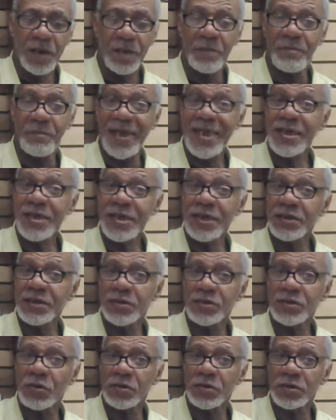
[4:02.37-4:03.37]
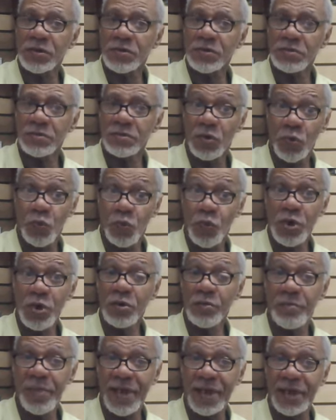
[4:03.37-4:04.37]
baking soda,
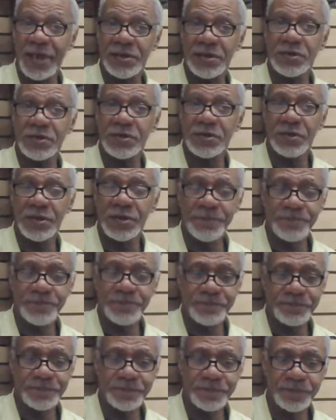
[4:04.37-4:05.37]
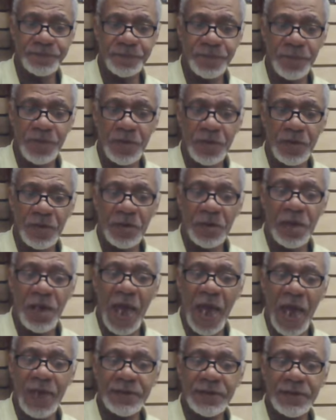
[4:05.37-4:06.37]
real baking soda,
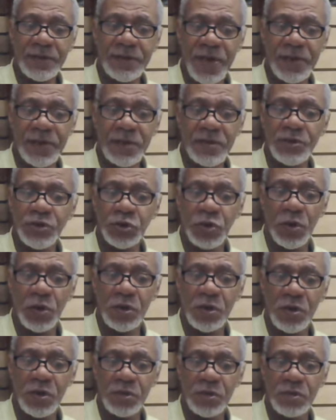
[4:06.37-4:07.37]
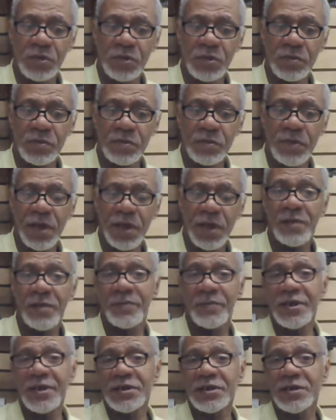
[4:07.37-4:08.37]
activated charcoal, and
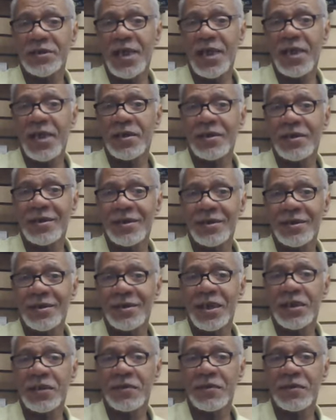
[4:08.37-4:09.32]
bentonite clay.